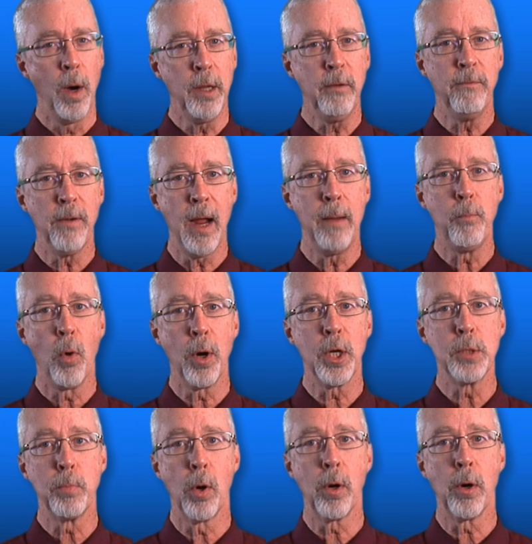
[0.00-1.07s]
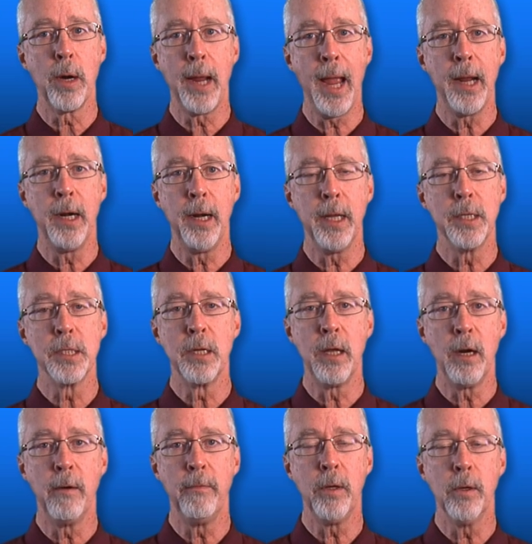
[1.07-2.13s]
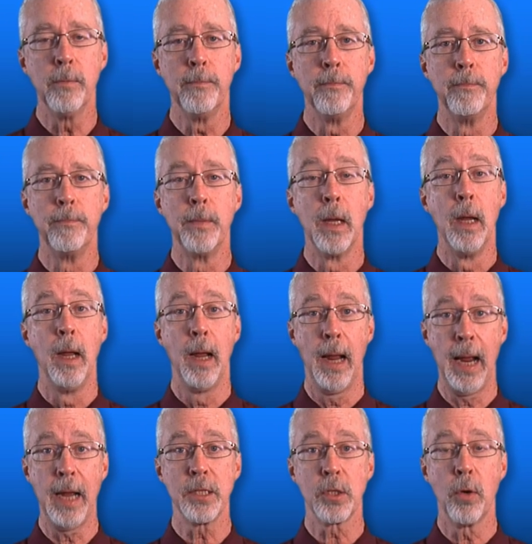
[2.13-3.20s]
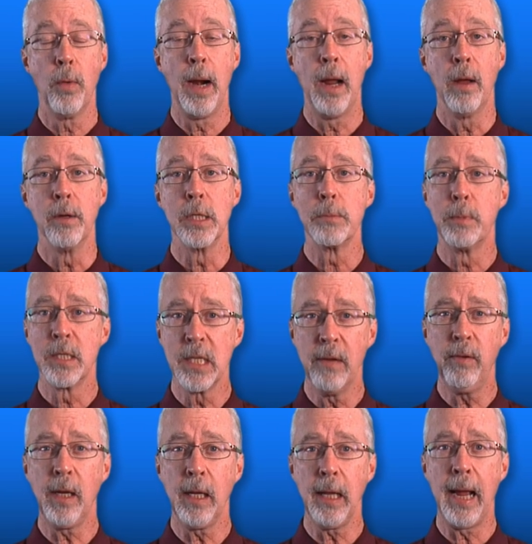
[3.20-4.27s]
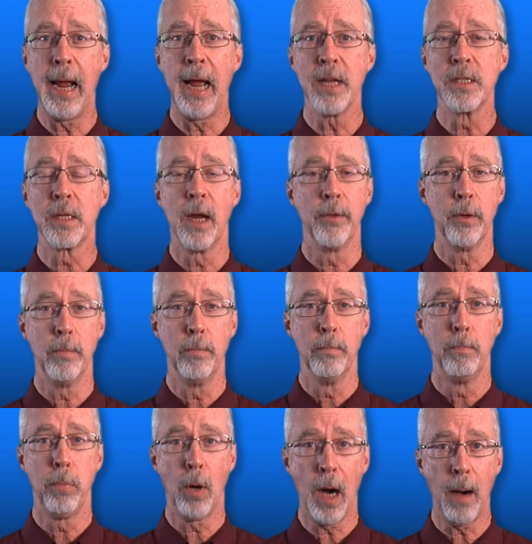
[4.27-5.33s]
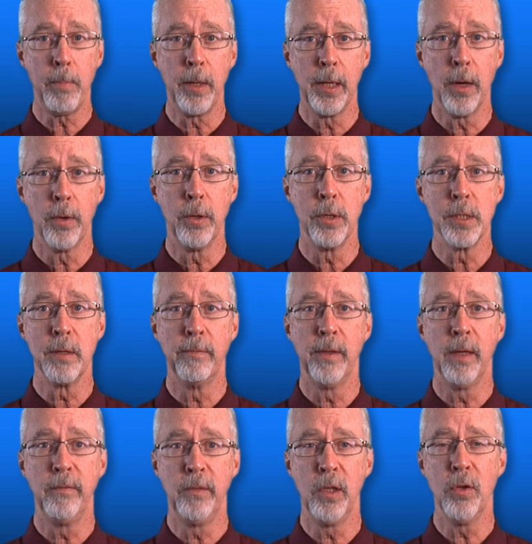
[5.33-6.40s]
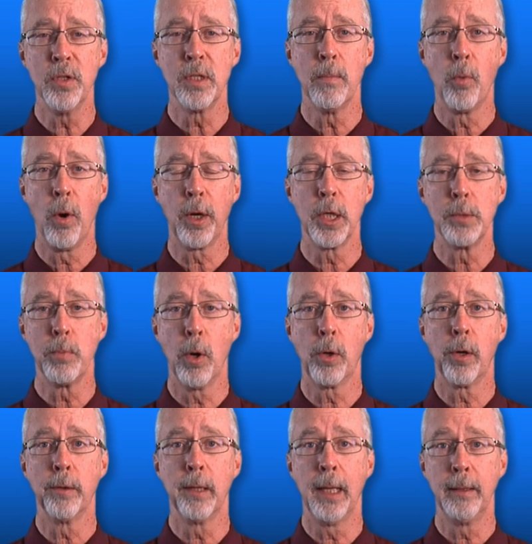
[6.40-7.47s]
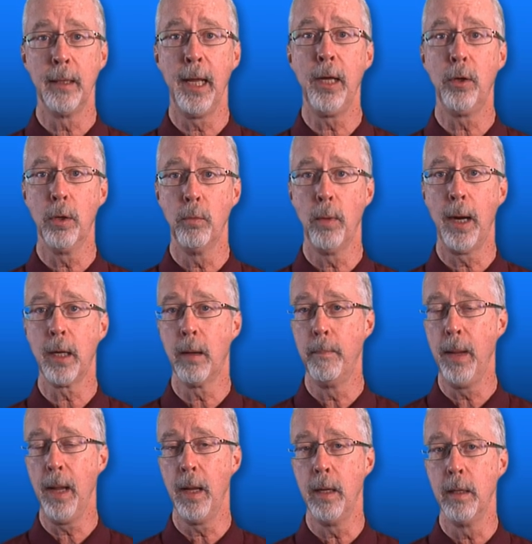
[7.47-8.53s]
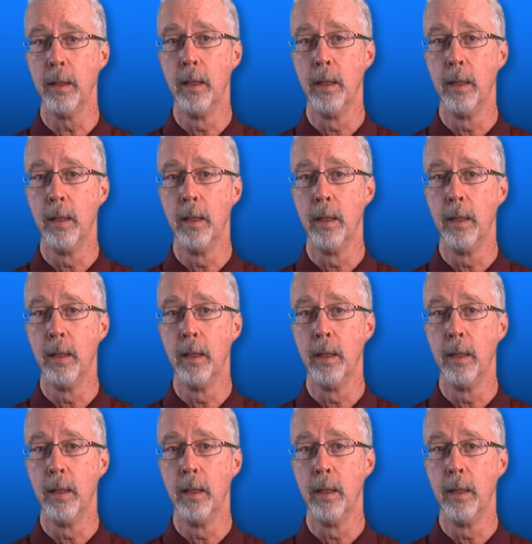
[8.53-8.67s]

do you find mortgage broker candidates to interview? Ask around. Specifically ask other property owners if they've used a mortgage broker that they could recommend.